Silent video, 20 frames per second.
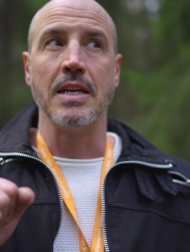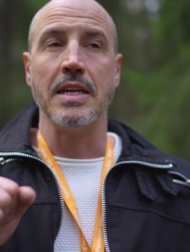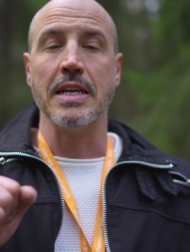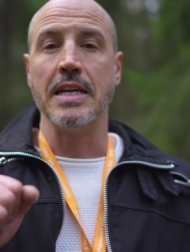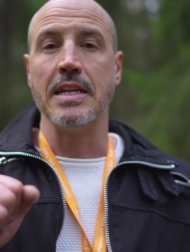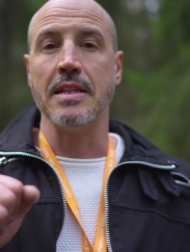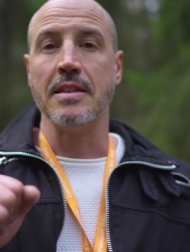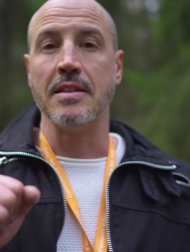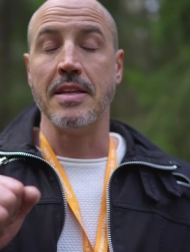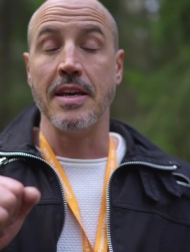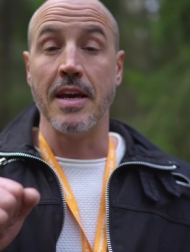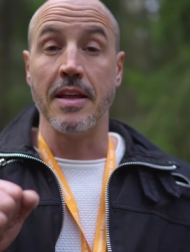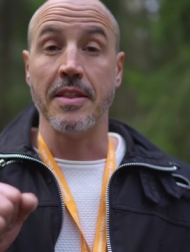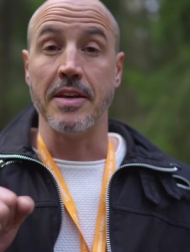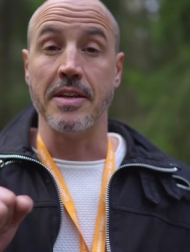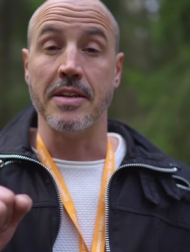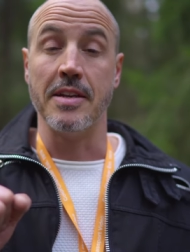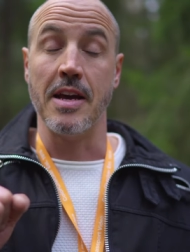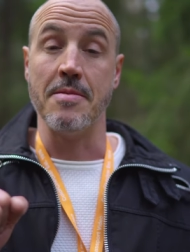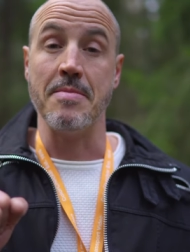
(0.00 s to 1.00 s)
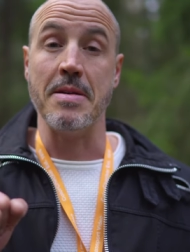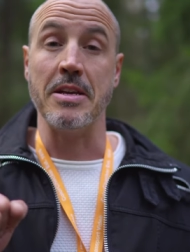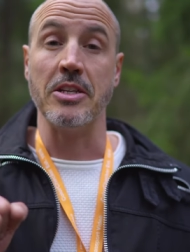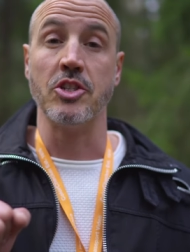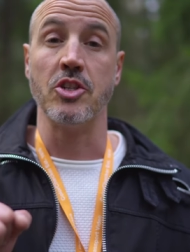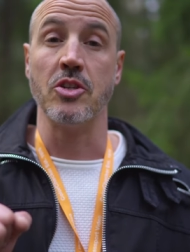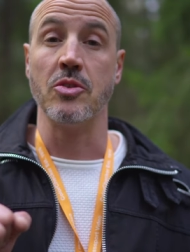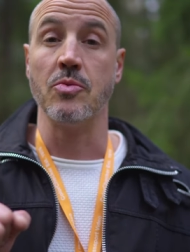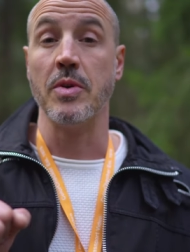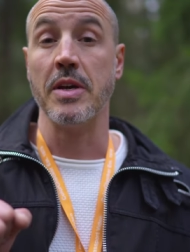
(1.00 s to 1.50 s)
in the other
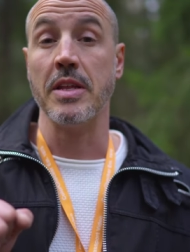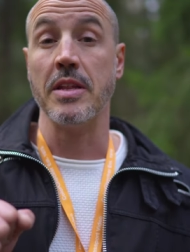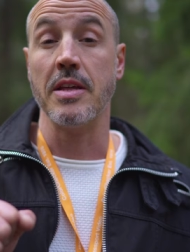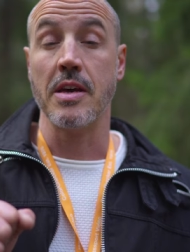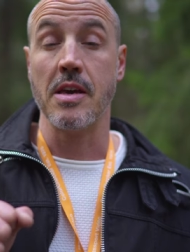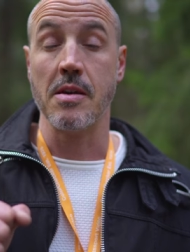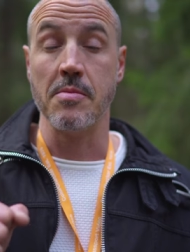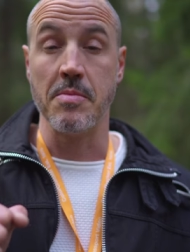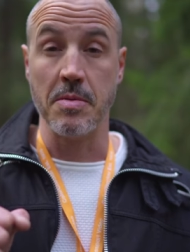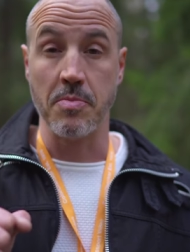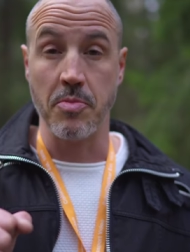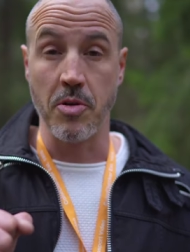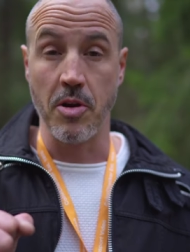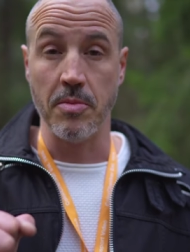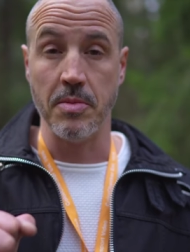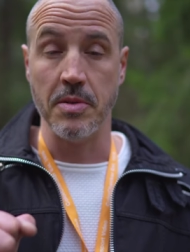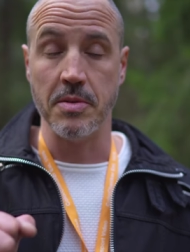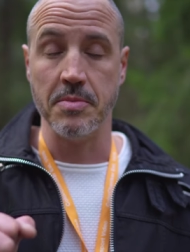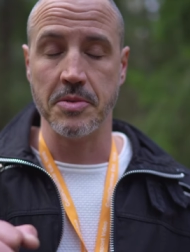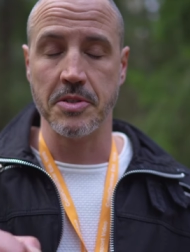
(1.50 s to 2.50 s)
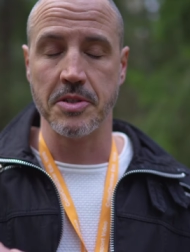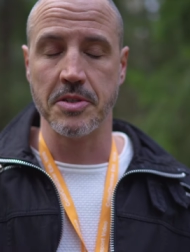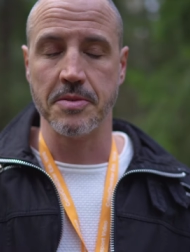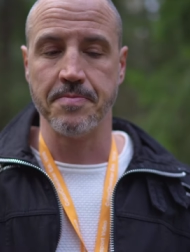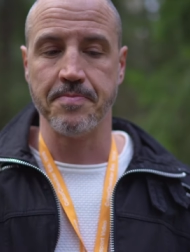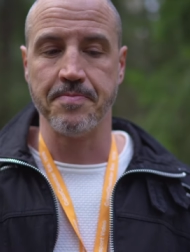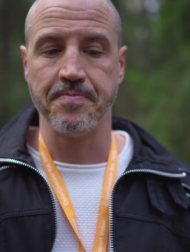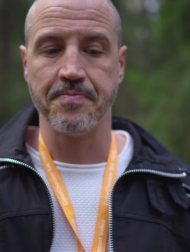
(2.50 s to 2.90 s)
dimension where there can be problems.